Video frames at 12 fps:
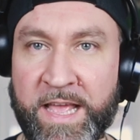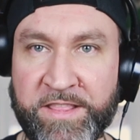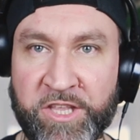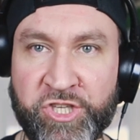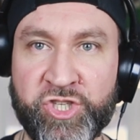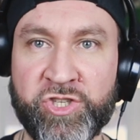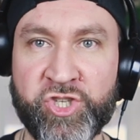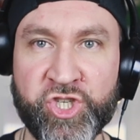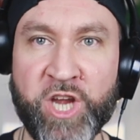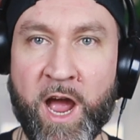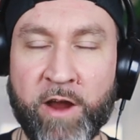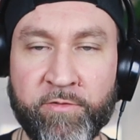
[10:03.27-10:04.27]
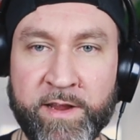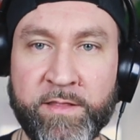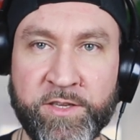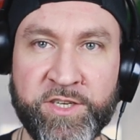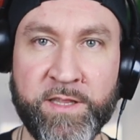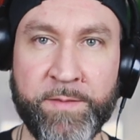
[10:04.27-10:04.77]
like the charring
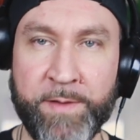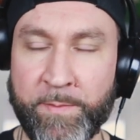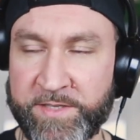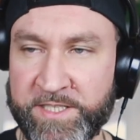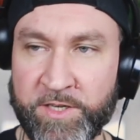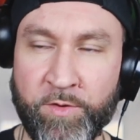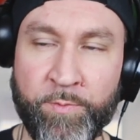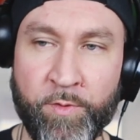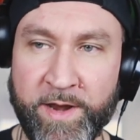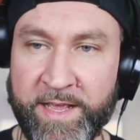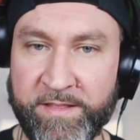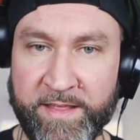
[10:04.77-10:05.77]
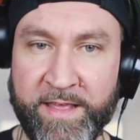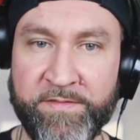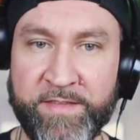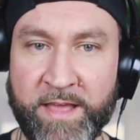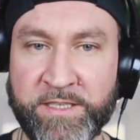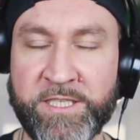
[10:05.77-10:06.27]
the chili peppers, that's a good point because it
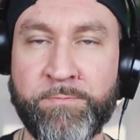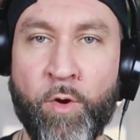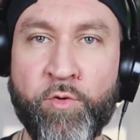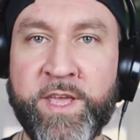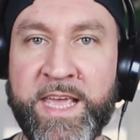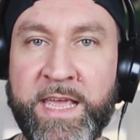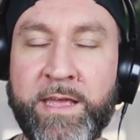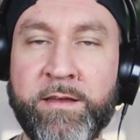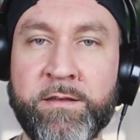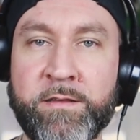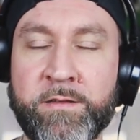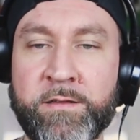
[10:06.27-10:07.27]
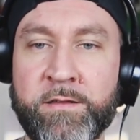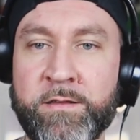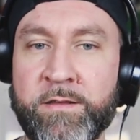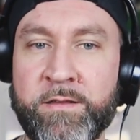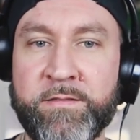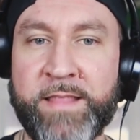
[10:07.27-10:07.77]
gives that
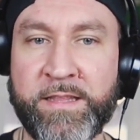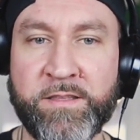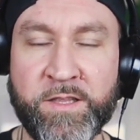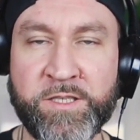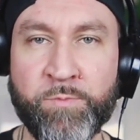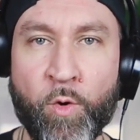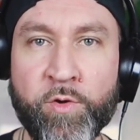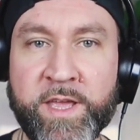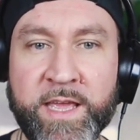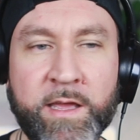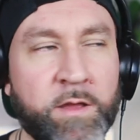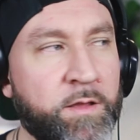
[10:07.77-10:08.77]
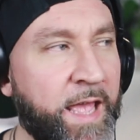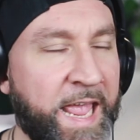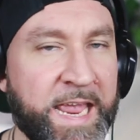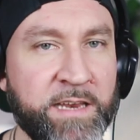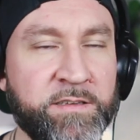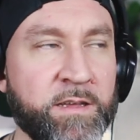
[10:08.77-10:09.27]
the smoky
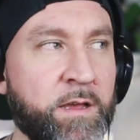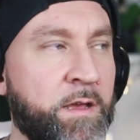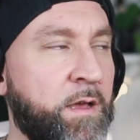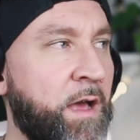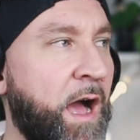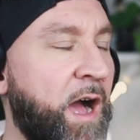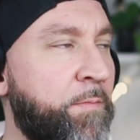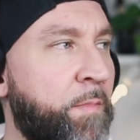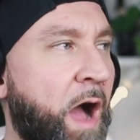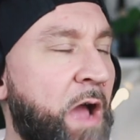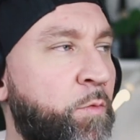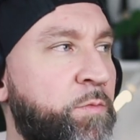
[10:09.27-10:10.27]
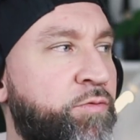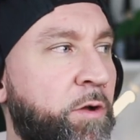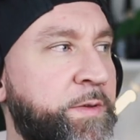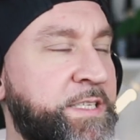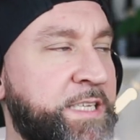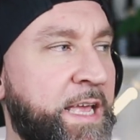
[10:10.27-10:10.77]
heat. I would
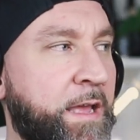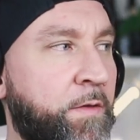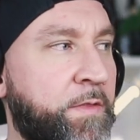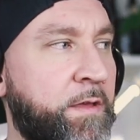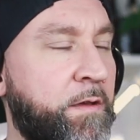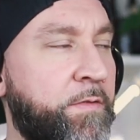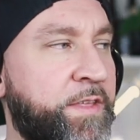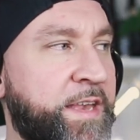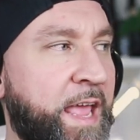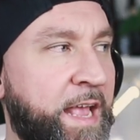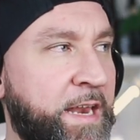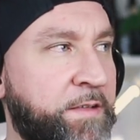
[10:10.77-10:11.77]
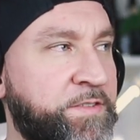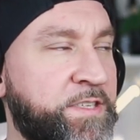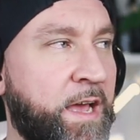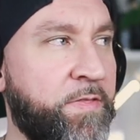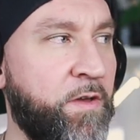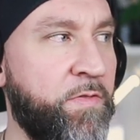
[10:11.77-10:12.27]
probably say on the negative
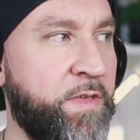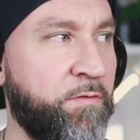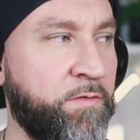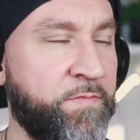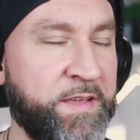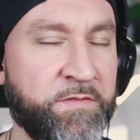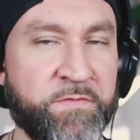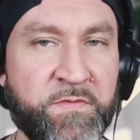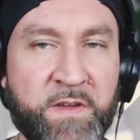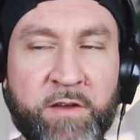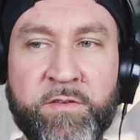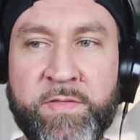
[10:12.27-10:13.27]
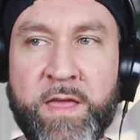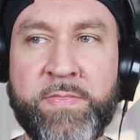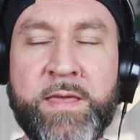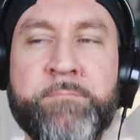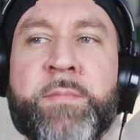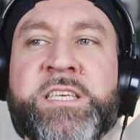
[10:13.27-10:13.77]
side though,
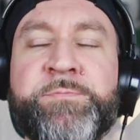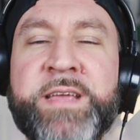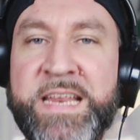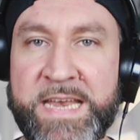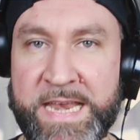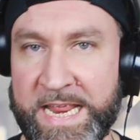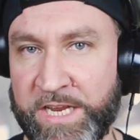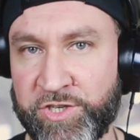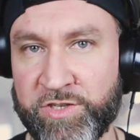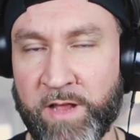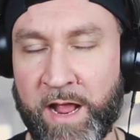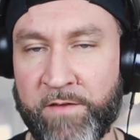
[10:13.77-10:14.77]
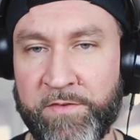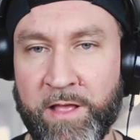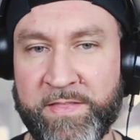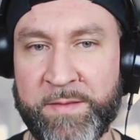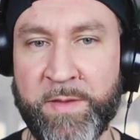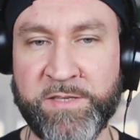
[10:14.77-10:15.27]
there must be a niche. Like I feel
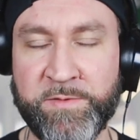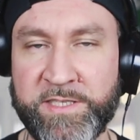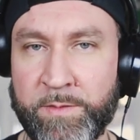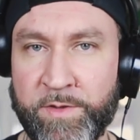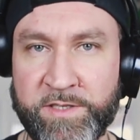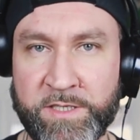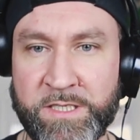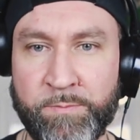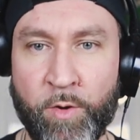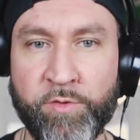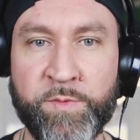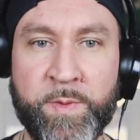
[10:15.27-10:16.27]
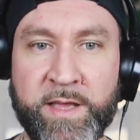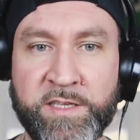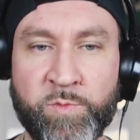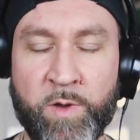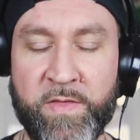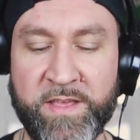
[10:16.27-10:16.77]
like there must be similar to smoked
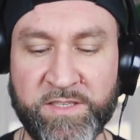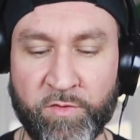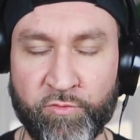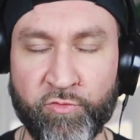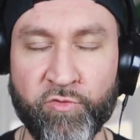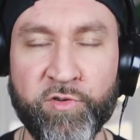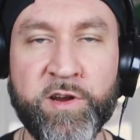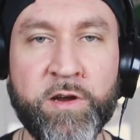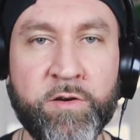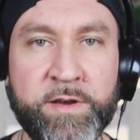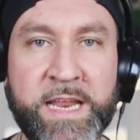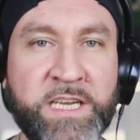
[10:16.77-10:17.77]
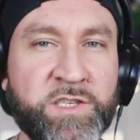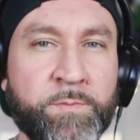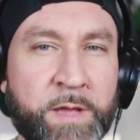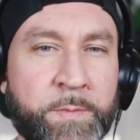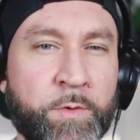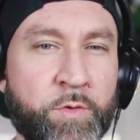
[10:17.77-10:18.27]
beers where there's a real niche of
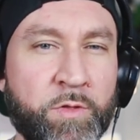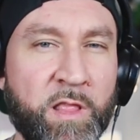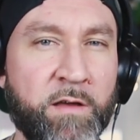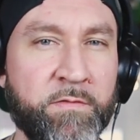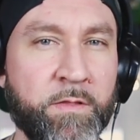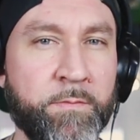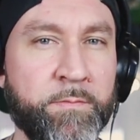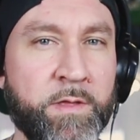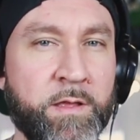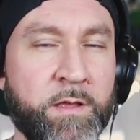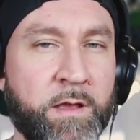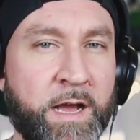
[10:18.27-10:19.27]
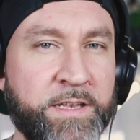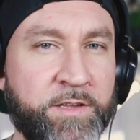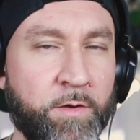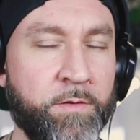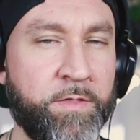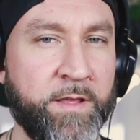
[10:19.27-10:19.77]
people who love them. I
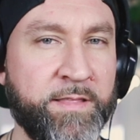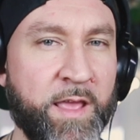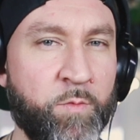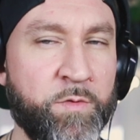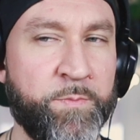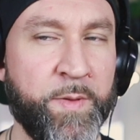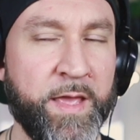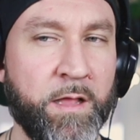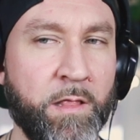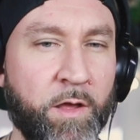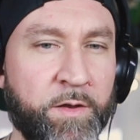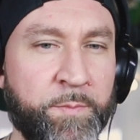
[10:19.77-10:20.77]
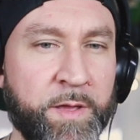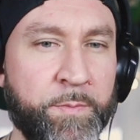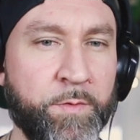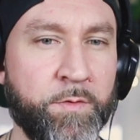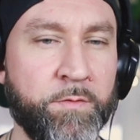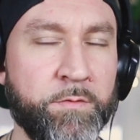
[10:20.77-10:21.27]
don't think there would be a lot of
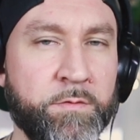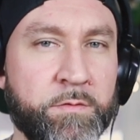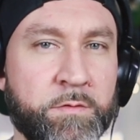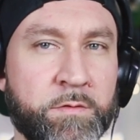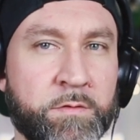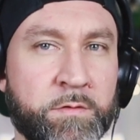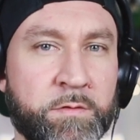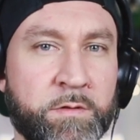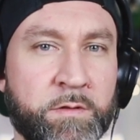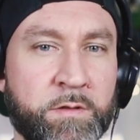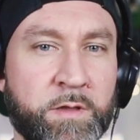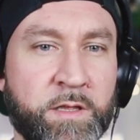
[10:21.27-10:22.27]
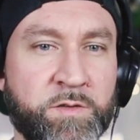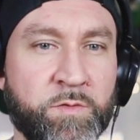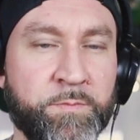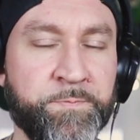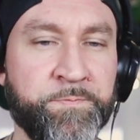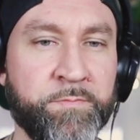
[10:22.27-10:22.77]
people into
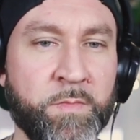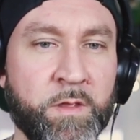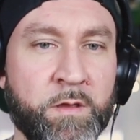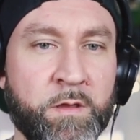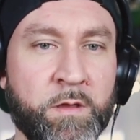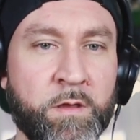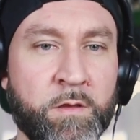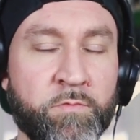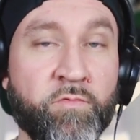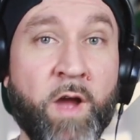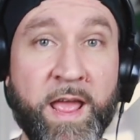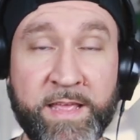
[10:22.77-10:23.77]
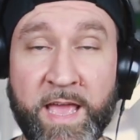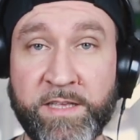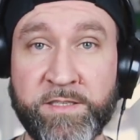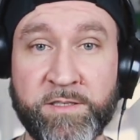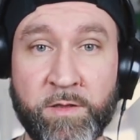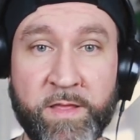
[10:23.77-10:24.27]
it. Right,
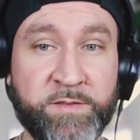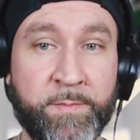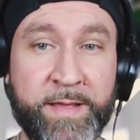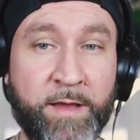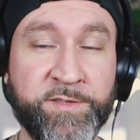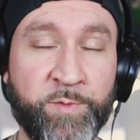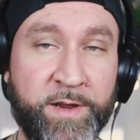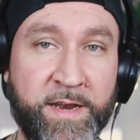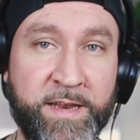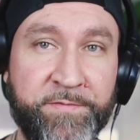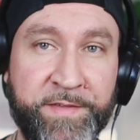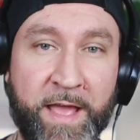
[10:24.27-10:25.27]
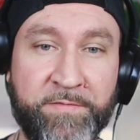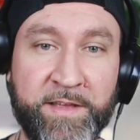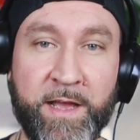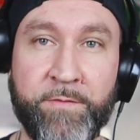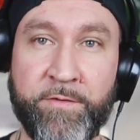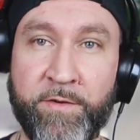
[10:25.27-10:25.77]
yes. So that's something else we're going to definitely have to
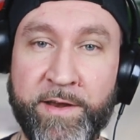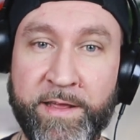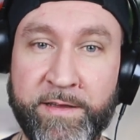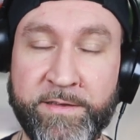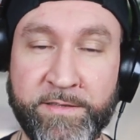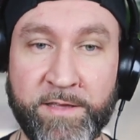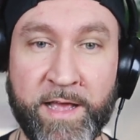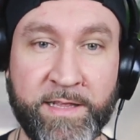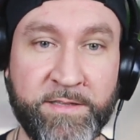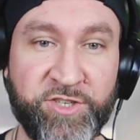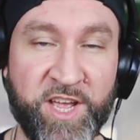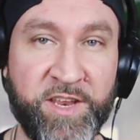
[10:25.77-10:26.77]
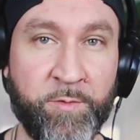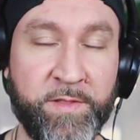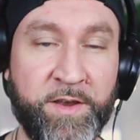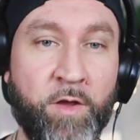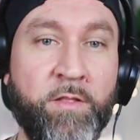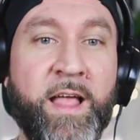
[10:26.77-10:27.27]
cover on here because I
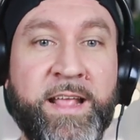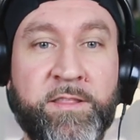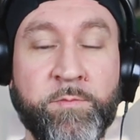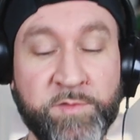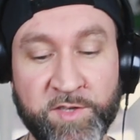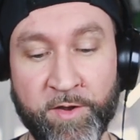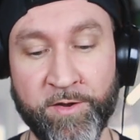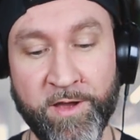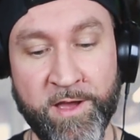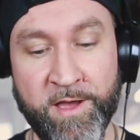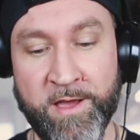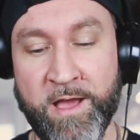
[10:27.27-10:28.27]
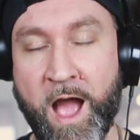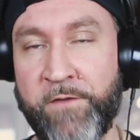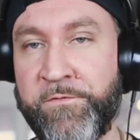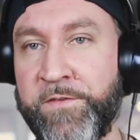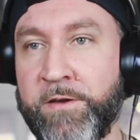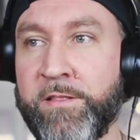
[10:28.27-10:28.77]
genuinely don't like them. So I
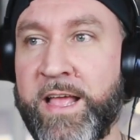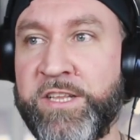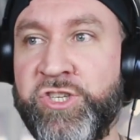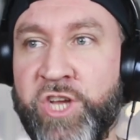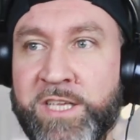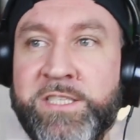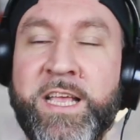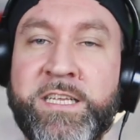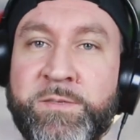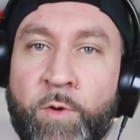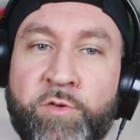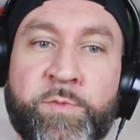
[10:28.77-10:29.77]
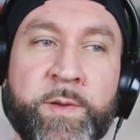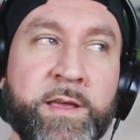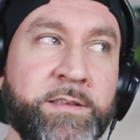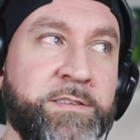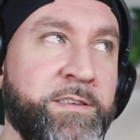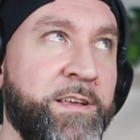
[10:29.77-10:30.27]
feel like just like smoked
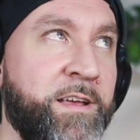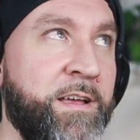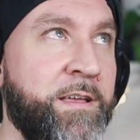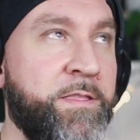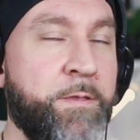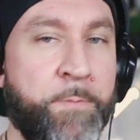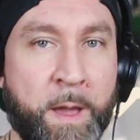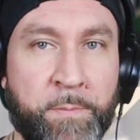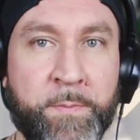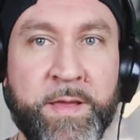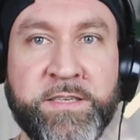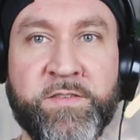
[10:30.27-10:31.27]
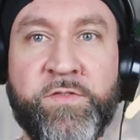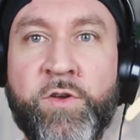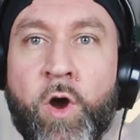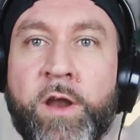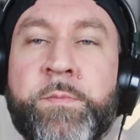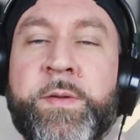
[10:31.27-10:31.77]
beers, the pepper beers have
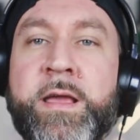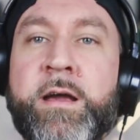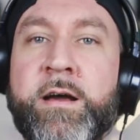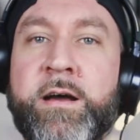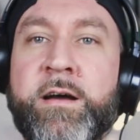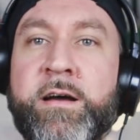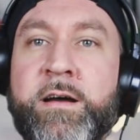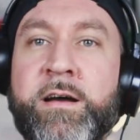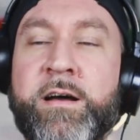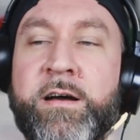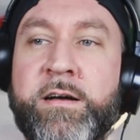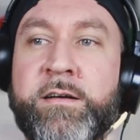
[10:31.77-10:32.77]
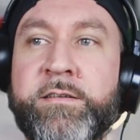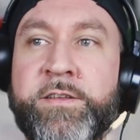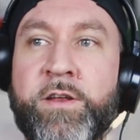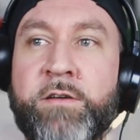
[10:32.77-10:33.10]
got to be a